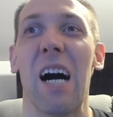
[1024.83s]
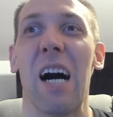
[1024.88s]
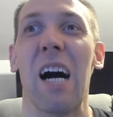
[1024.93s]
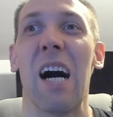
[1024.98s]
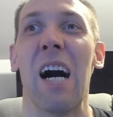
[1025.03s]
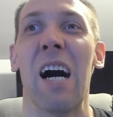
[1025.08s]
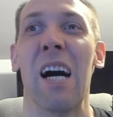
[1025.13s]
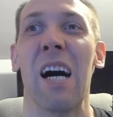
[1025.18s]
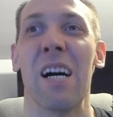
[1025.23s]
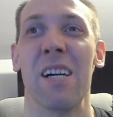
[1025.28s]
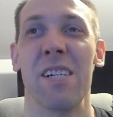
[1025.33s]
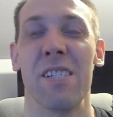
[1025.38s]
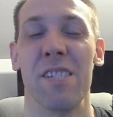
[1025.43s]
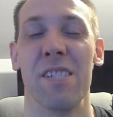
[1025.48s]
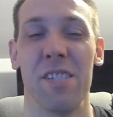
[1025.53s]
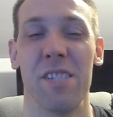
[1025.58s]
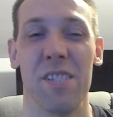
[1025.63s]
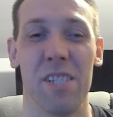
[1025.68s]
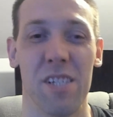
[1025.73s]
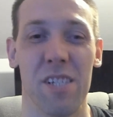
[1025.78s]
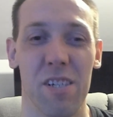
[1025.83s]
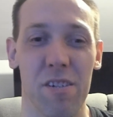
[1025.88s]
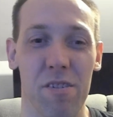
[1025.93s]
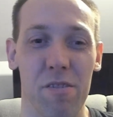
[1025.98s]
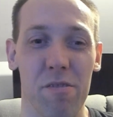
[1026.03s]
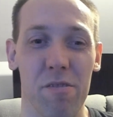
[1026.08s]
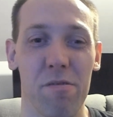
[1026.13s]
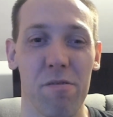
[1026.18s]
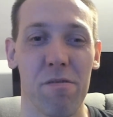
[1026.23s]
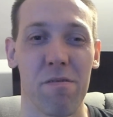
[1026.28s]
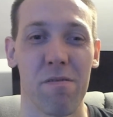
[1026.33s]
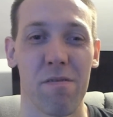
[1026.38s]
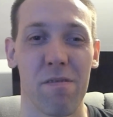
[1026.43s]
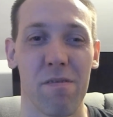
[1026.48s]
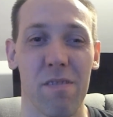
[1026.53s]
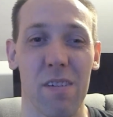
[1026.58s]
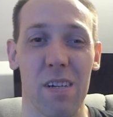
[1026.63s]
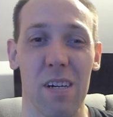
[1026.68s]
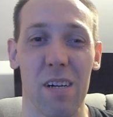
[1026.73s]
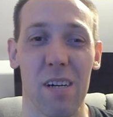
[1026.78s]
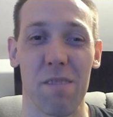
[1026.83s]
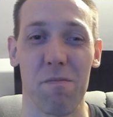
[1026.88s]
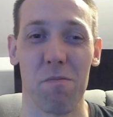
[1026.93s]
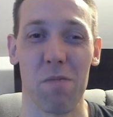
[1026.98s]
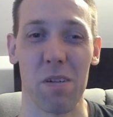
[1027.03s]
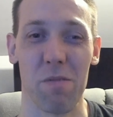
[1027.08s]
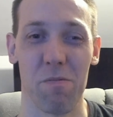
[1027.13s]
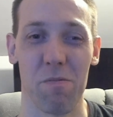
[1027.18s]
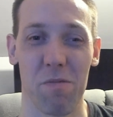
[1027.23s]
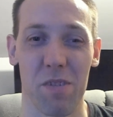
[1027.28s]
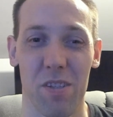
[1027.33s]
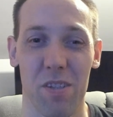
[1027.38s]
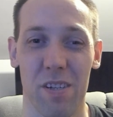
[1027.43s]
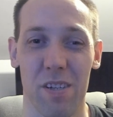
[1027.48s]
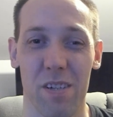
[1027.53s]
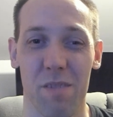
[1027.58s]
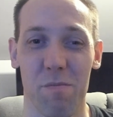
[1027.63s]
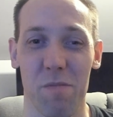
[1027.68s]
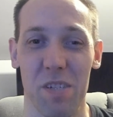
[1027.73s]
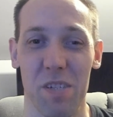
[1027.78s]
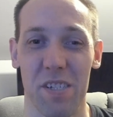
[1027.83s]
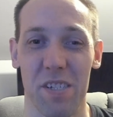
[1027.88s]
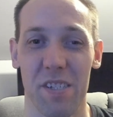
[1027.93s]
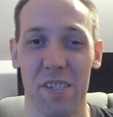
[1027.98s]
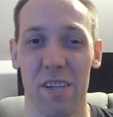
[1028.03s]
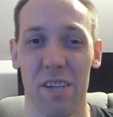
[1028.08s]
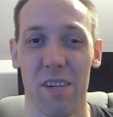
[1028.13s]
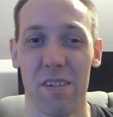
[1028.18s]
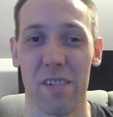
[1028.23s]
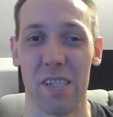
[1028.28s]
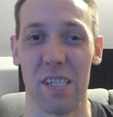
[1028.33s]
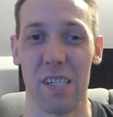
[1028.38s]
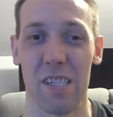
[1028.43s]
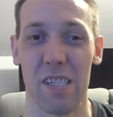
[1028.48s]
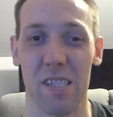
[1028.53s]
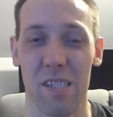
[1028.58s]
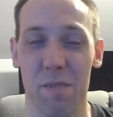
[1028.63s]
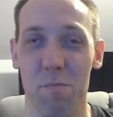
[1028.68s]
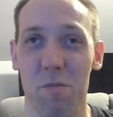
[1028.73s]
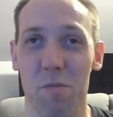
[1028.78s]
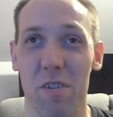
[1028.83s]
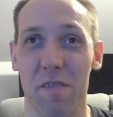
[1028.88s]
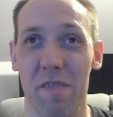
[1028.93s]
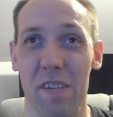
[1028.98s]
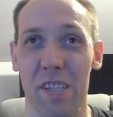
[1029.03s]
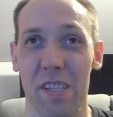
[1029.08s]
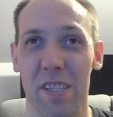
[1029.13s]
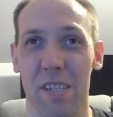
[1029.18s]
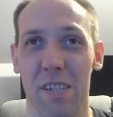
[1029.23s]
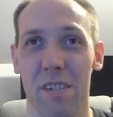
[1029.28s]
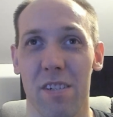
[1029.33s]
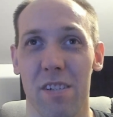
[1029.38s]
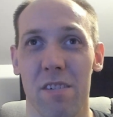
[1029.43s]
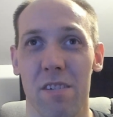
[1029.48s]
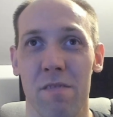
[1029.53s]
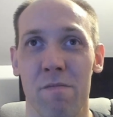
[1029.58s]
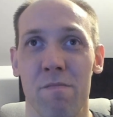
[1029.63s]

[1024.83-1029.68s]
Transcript: I know I went with him and saw it in the movie theater.